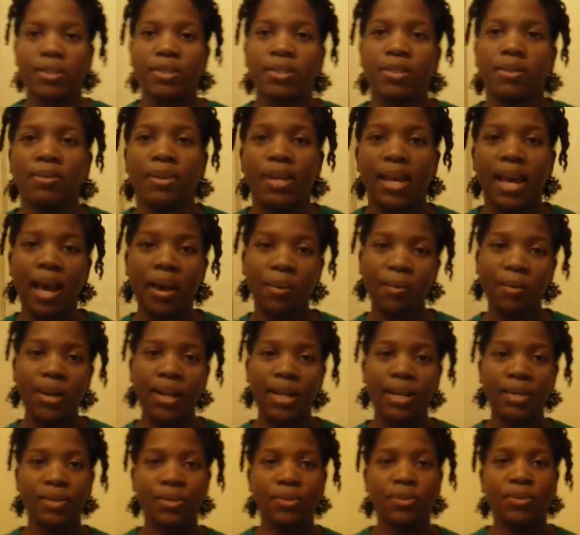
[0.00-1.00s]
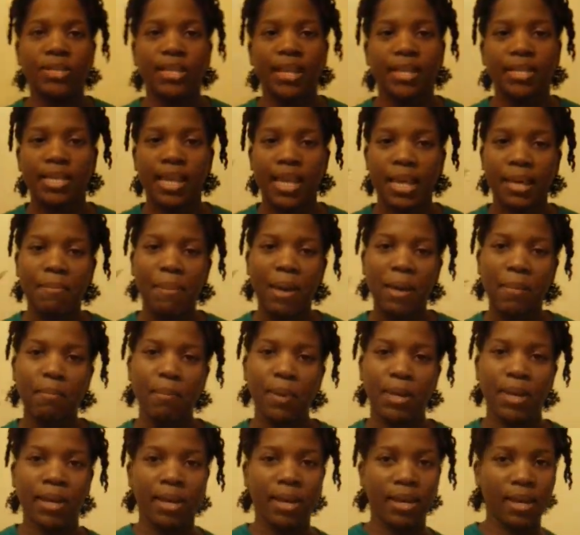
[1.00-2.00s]
So now what I do is I take my
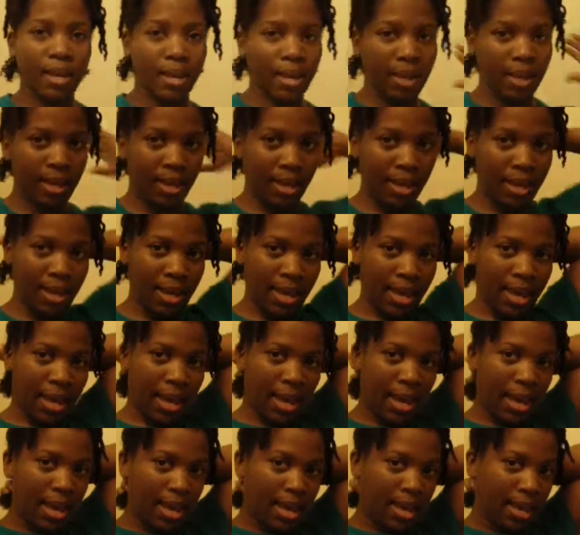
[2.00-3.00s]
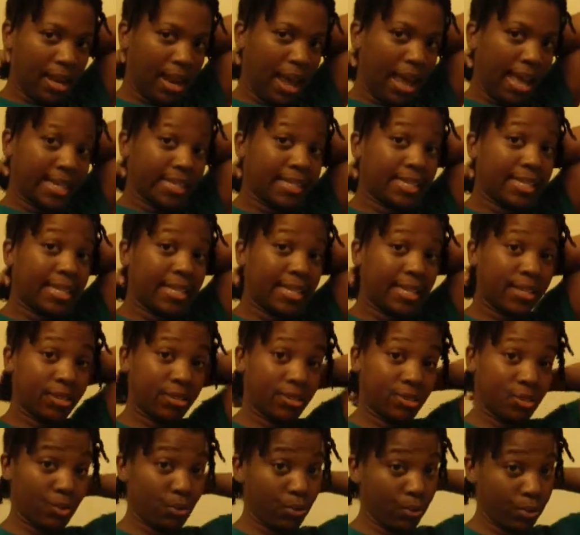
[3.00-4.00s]
pick and I
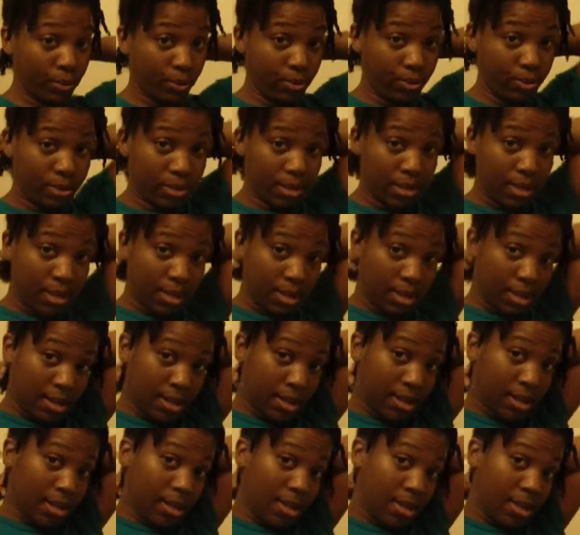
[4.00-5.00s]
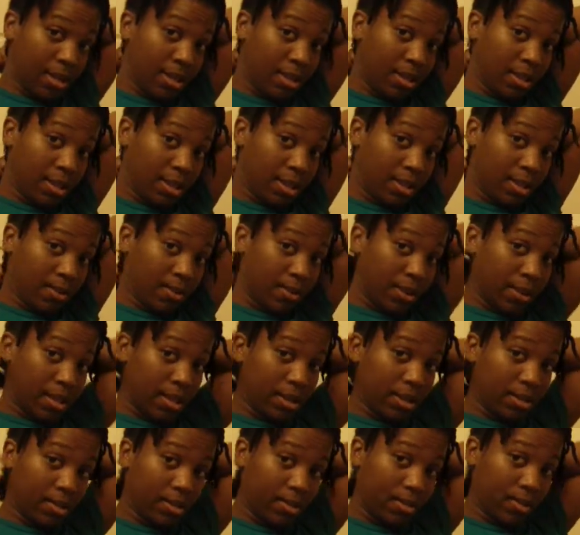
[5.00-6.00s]
tease the roots. What
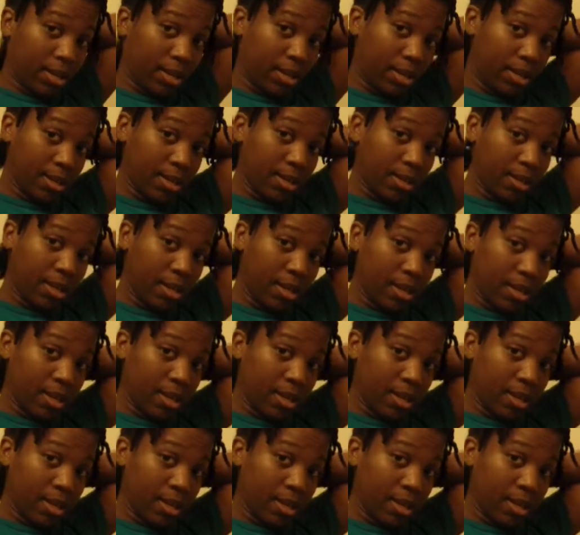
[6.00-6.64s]
I do is,